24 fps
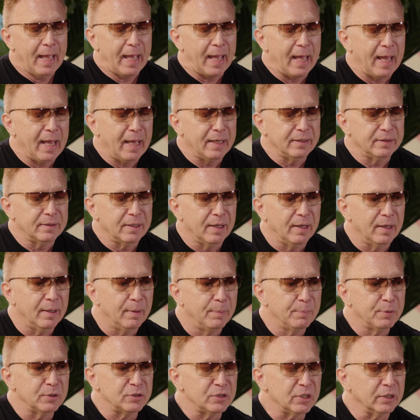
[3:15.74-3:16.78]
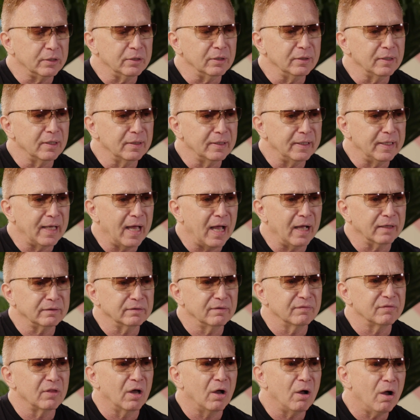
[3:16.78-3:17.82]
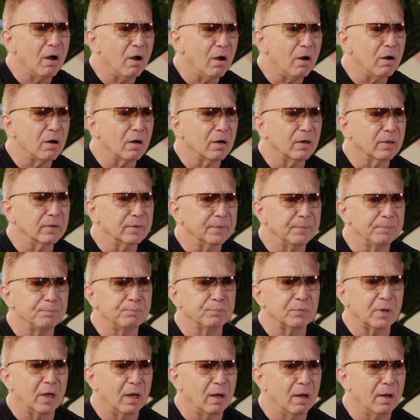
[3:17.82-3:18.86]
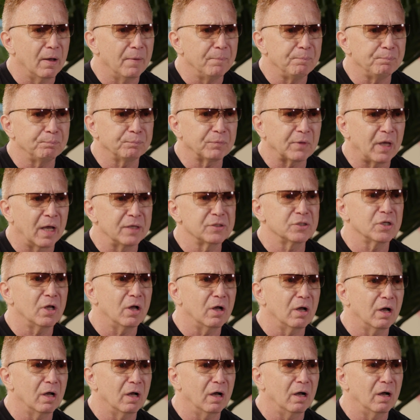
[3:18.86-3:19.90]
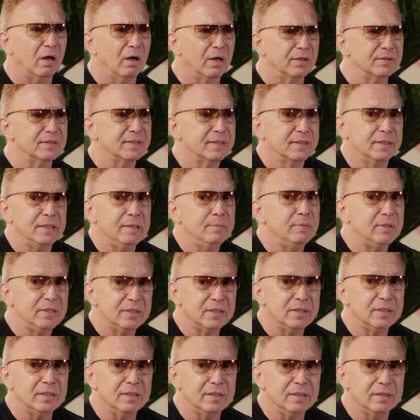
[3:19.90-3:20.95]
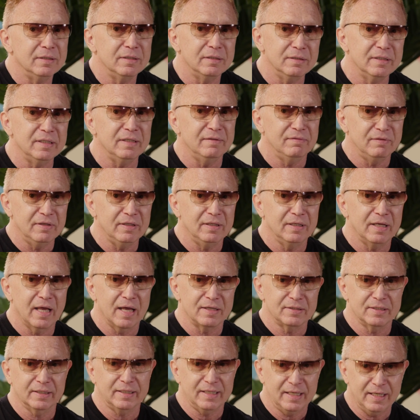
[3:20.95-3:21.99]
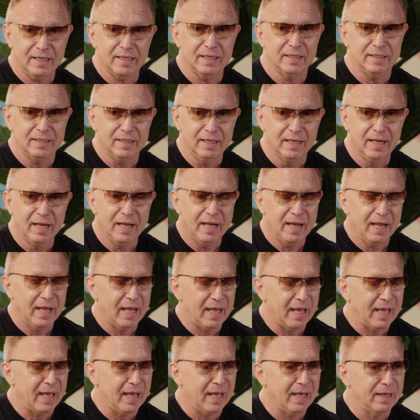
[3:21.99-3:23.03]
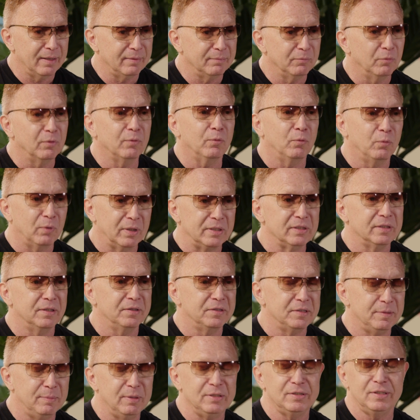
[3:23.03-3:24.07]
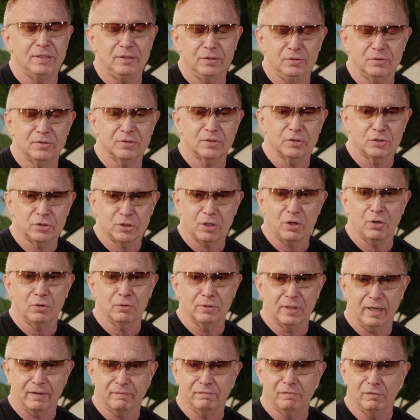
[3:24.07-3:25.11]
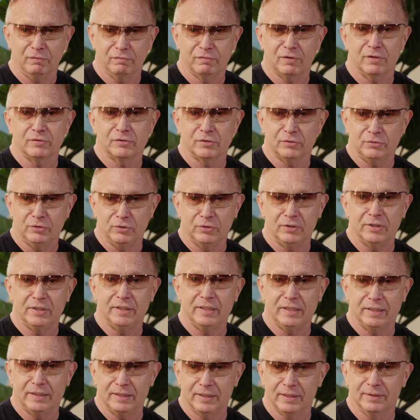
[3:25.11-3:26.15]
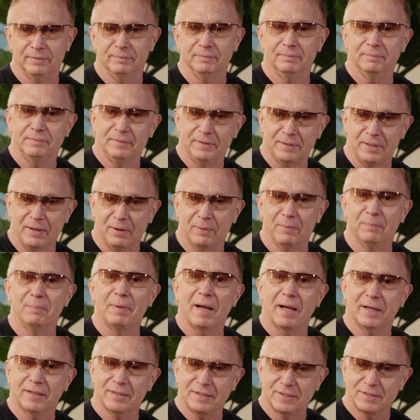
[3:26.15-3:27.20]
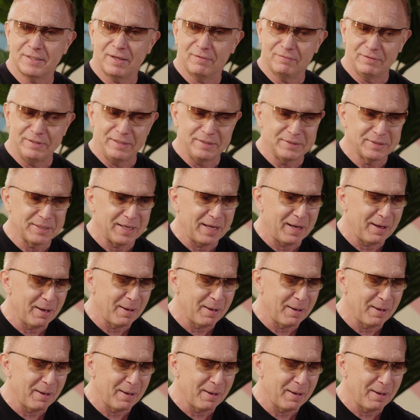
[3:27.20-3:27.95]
And particularly Act of the Heart, I saw on CBC TV as a kid, and when CBC used to show like full frontal nudity, and you know, back in the 70s,